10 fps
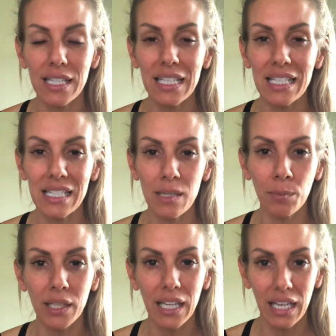It is
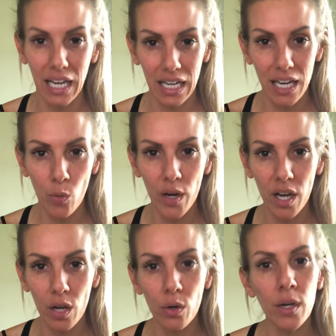simply an eating
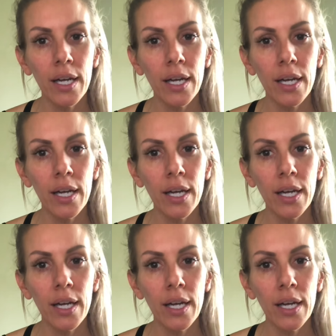window.